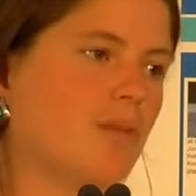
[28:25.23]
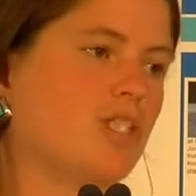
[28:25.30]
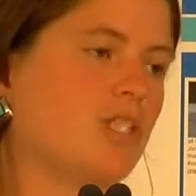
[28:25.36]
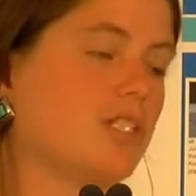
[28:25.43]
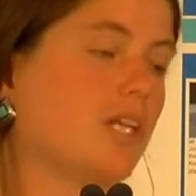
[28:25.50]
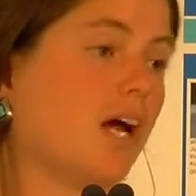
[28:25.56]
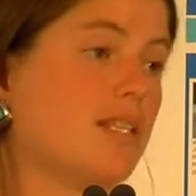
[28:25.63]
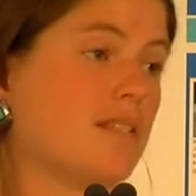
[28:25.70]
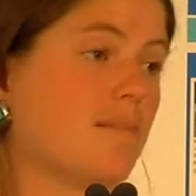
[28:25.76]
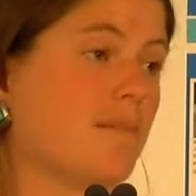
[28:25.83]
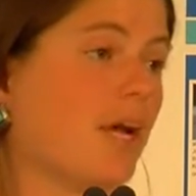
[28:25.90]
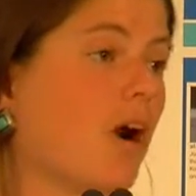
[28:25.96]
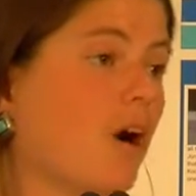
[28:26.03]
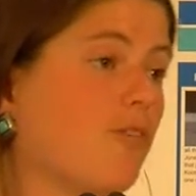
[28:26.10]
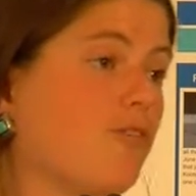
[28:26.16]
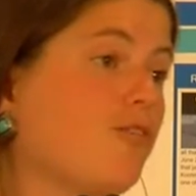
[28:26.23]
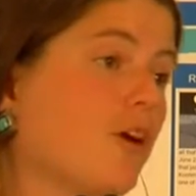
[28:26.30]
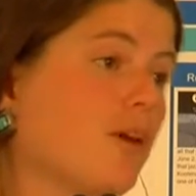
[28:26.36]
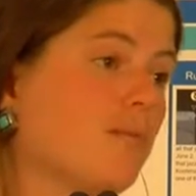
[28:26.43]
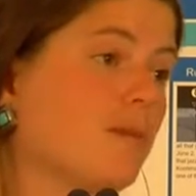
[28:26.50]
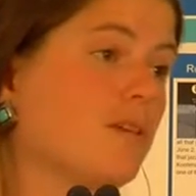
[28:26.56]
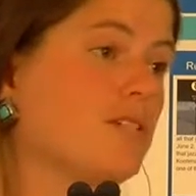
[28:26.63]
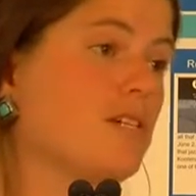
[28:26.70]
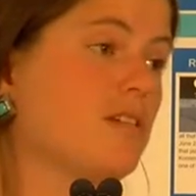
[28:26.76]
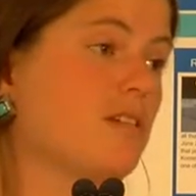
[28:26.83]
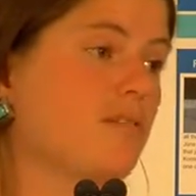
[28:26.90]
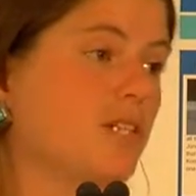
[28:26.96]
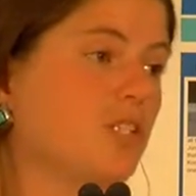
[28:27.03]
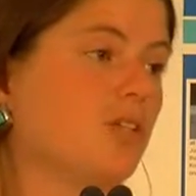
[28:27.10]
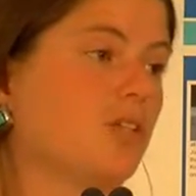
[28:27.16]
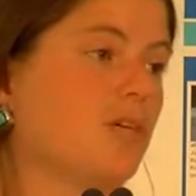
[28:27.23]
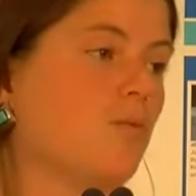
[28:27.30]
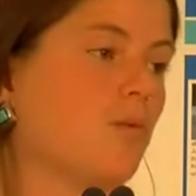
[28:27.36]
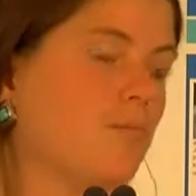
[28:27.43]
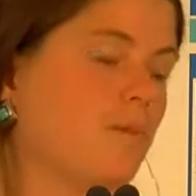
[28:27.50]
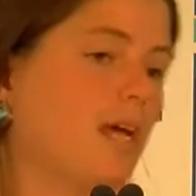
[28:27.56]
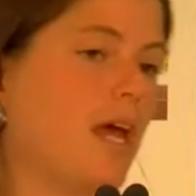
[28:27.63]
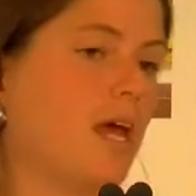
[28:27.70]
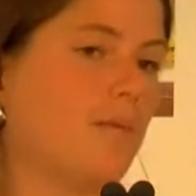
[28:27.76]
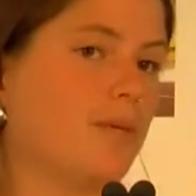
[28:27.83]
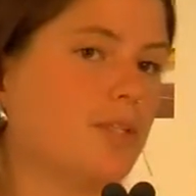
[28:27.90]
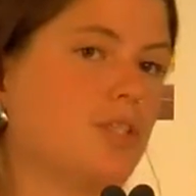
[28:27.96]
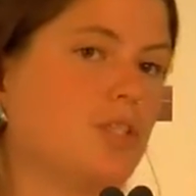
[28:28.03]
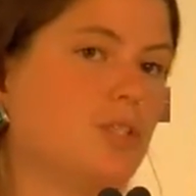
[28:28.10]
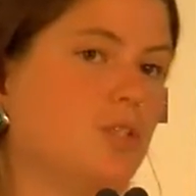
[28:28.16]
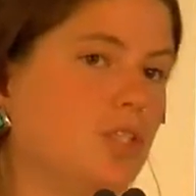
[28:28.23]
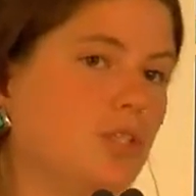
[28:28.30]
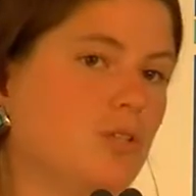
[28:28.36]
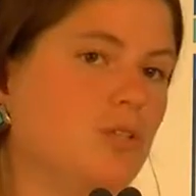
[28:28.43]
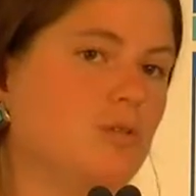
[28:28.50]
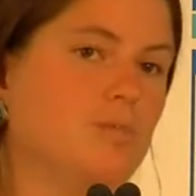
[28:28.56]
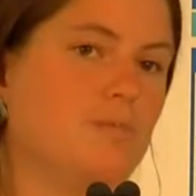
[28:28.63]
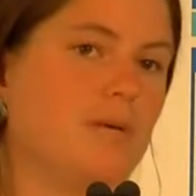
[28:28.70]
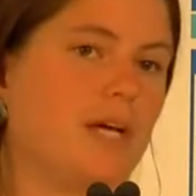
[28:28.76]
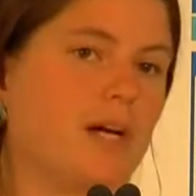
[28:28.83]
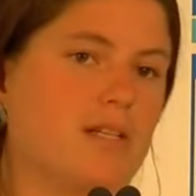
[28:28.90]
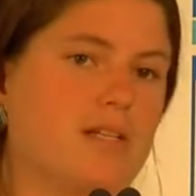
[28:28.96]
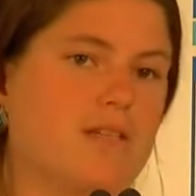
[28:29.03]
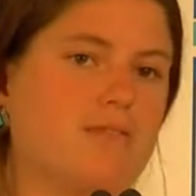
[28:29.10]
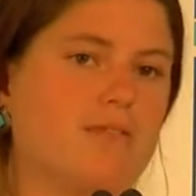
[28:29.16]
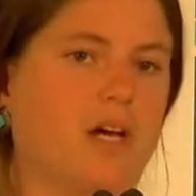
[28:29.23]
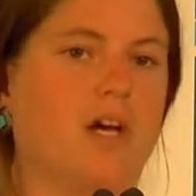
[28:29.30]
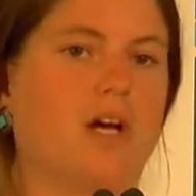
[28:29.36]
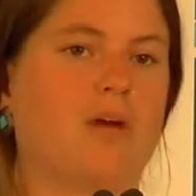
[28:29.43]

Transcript: which is not something our farmers individually would be able to do because of